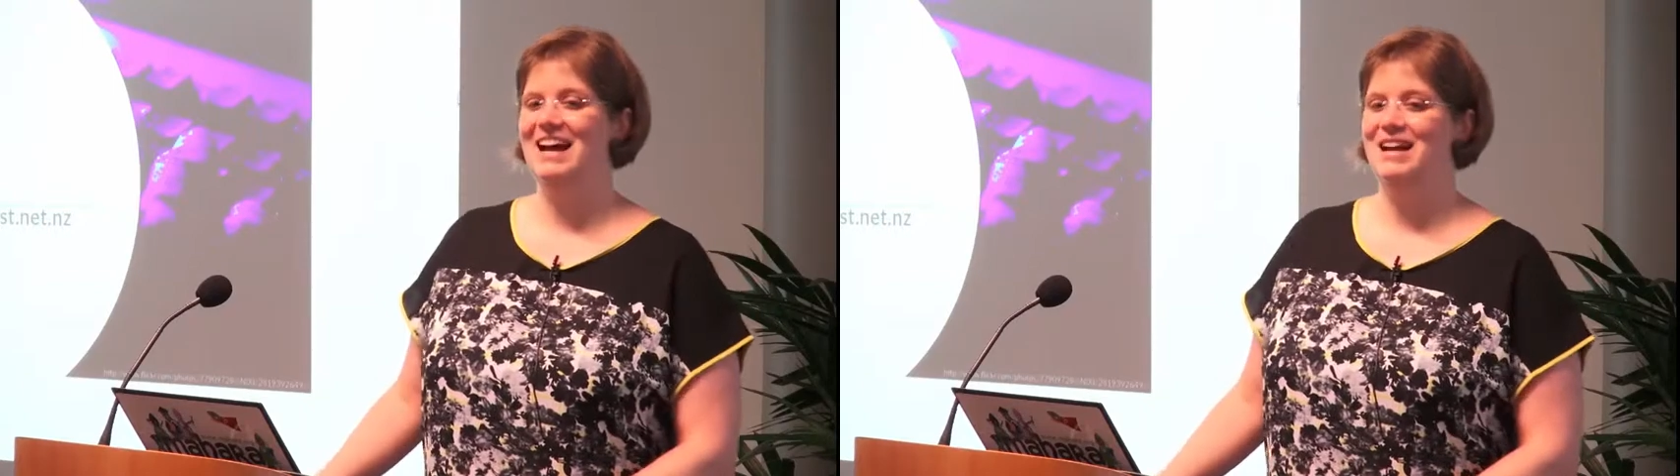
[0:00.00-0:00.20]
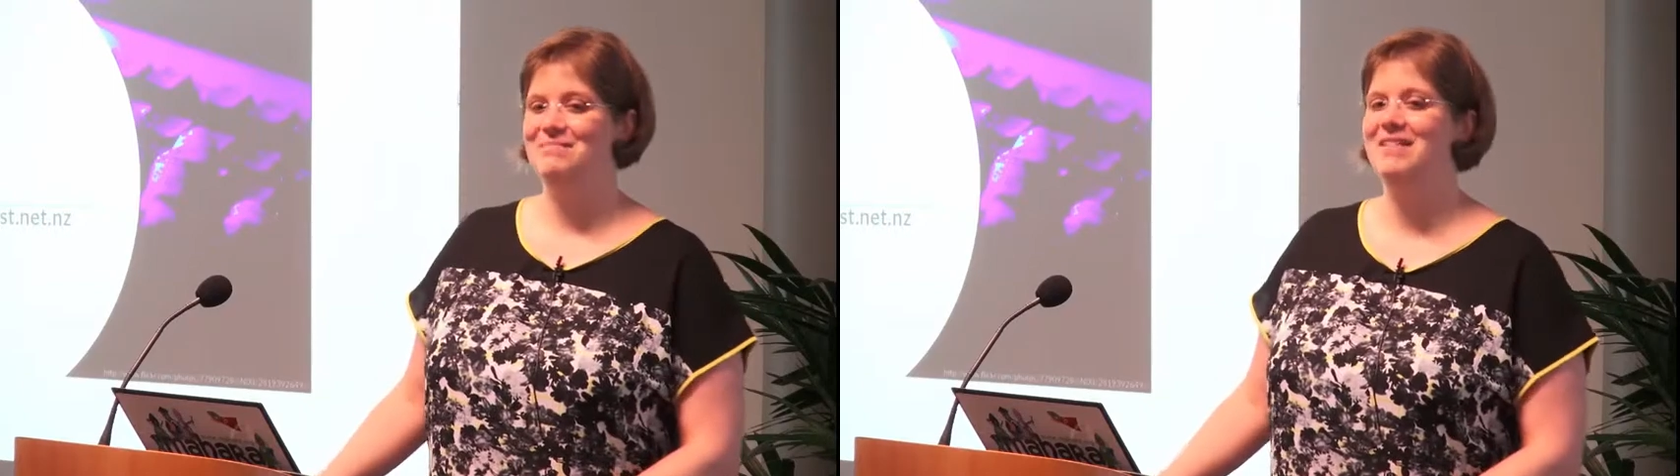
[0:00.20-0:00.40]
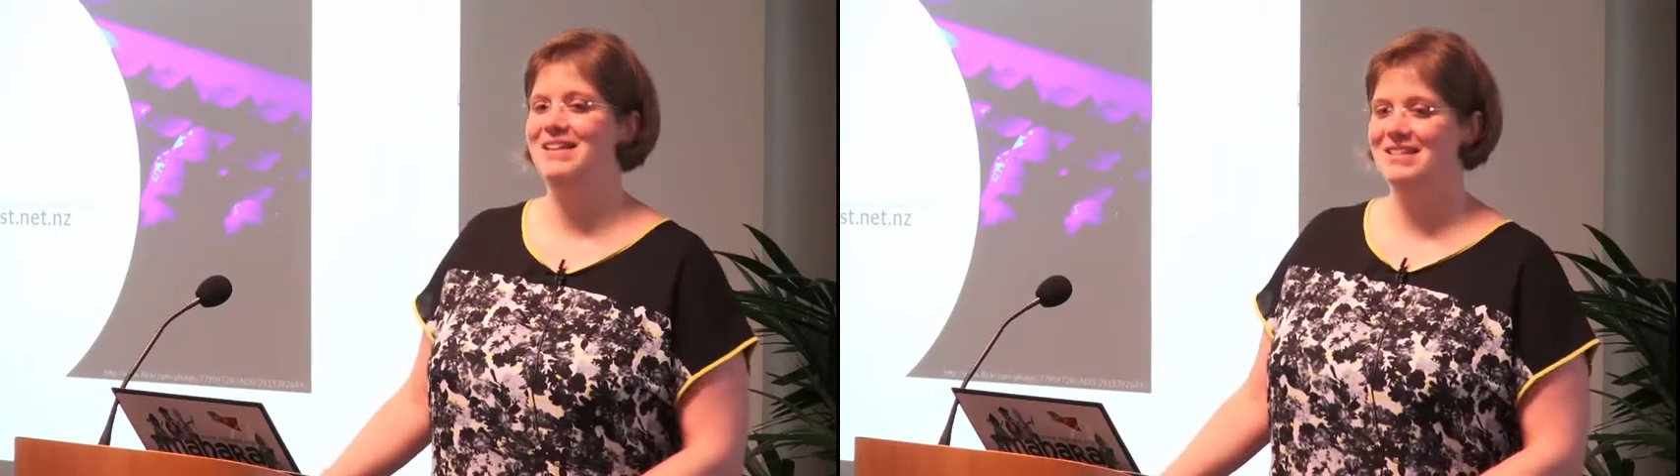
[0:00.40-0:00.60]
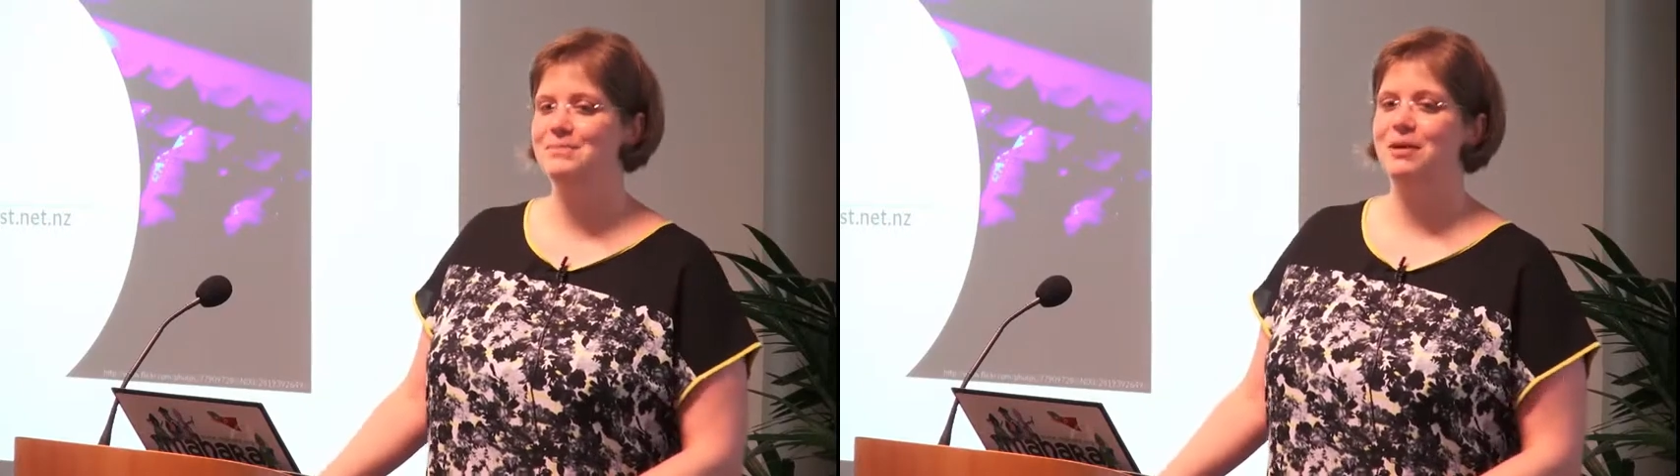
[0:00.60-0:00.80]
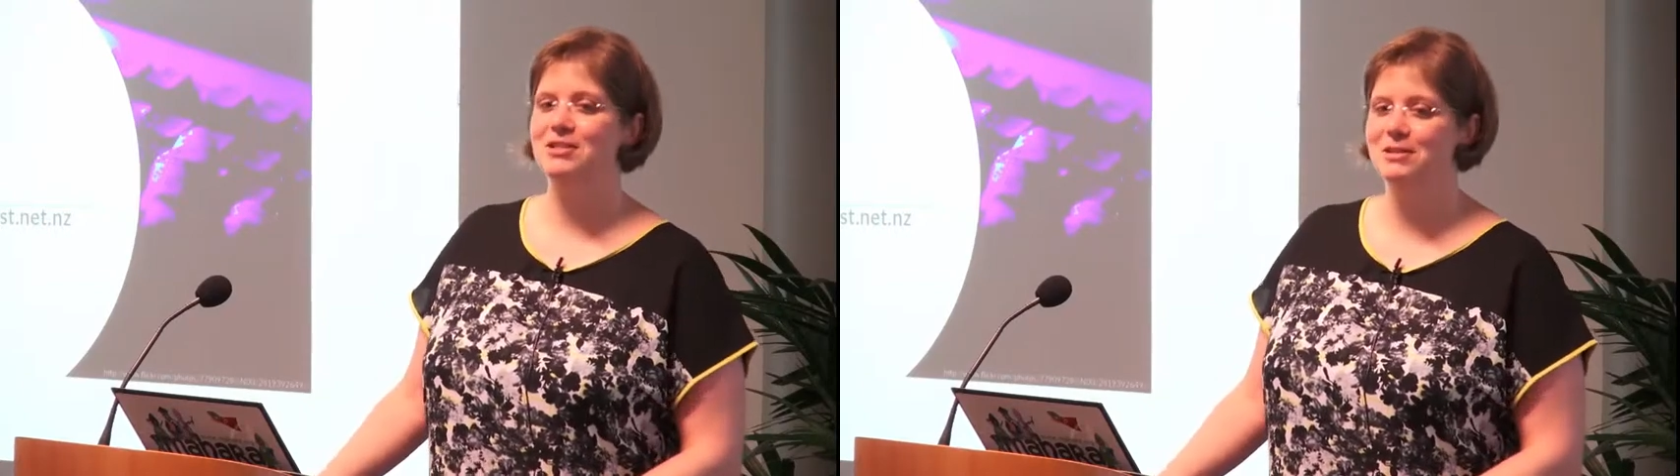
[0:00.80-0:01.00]
Um, it is
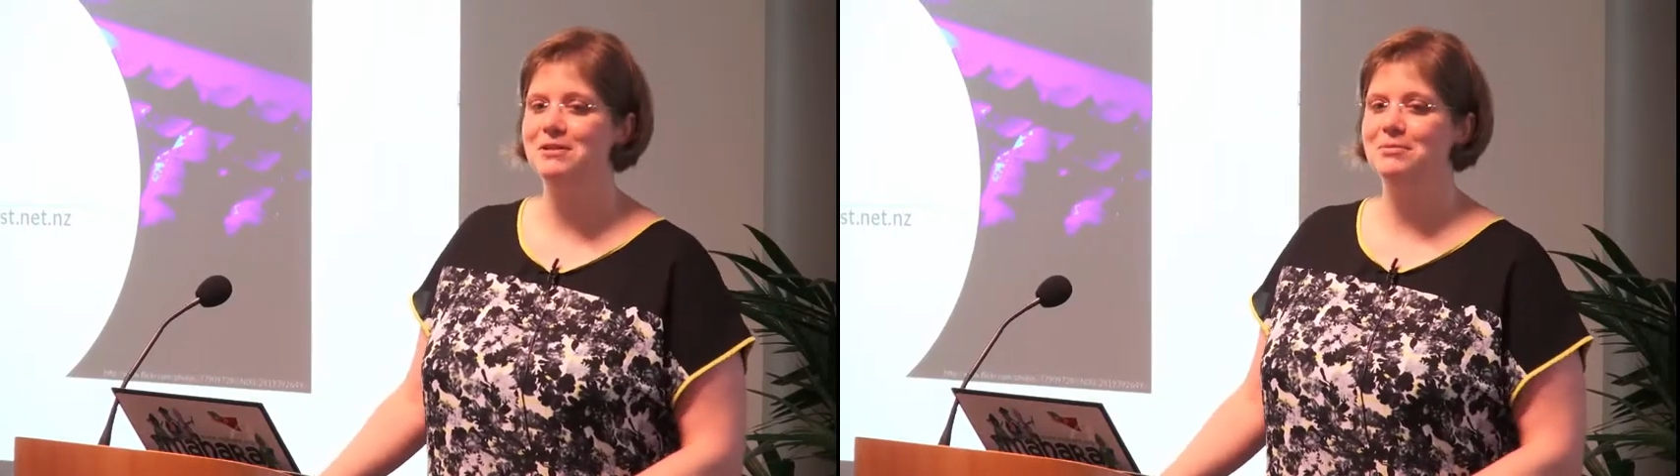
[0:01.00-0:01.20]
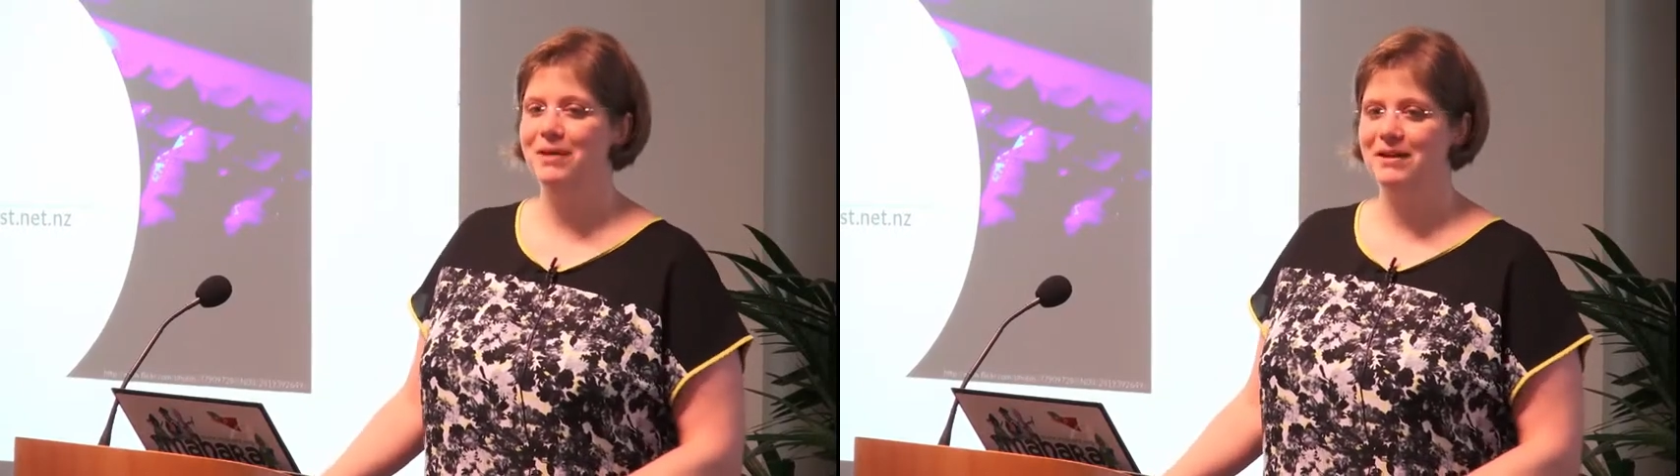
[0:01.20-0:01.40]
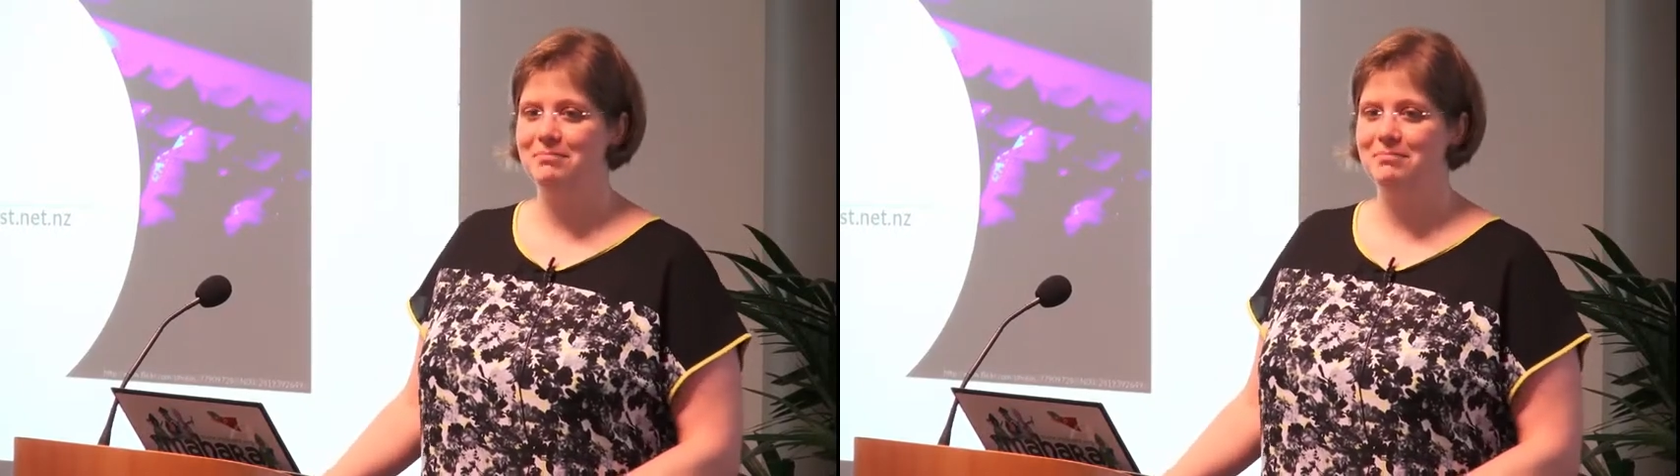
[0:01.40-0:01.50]
possible by,